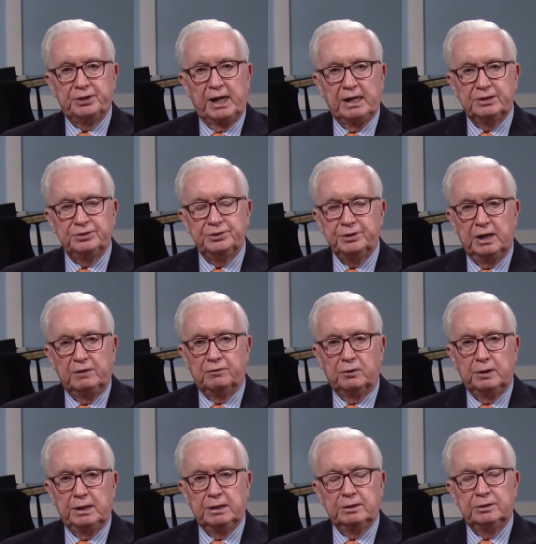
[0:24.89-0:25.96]
has
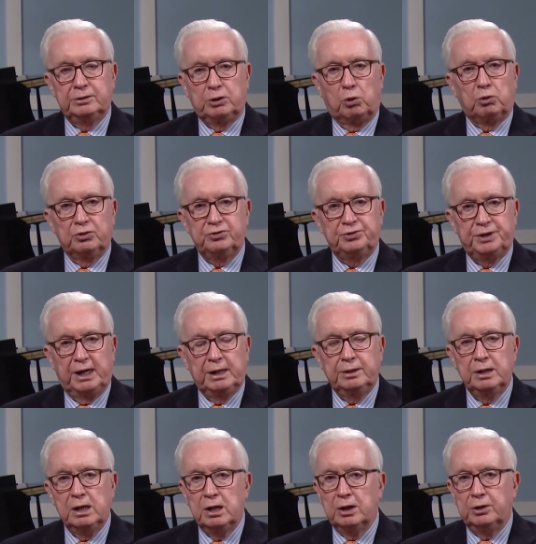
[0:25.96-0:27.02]
never endorsed
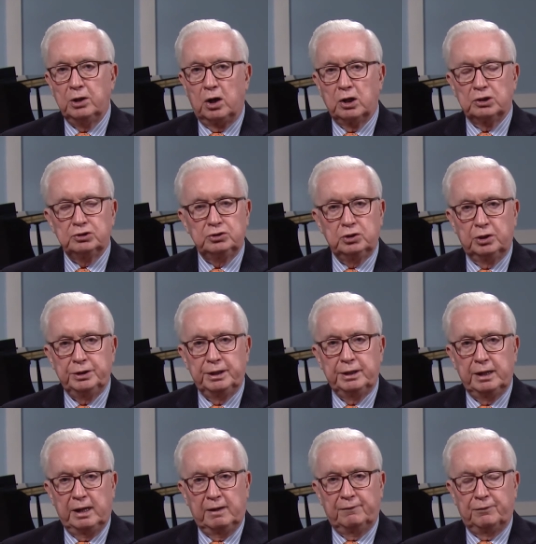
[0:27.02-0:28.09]
that, nor should
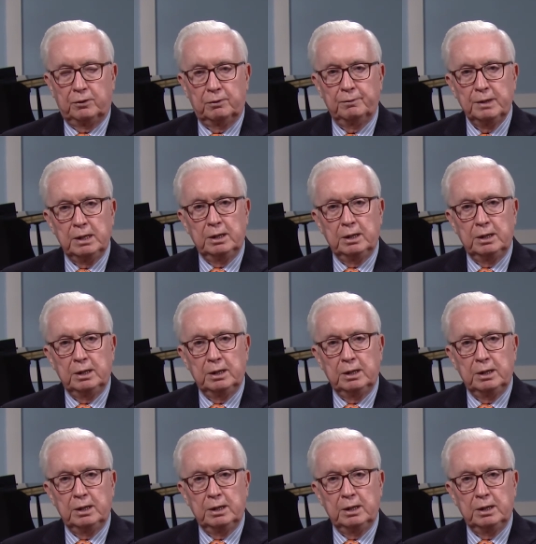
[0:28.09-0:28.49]
it ever.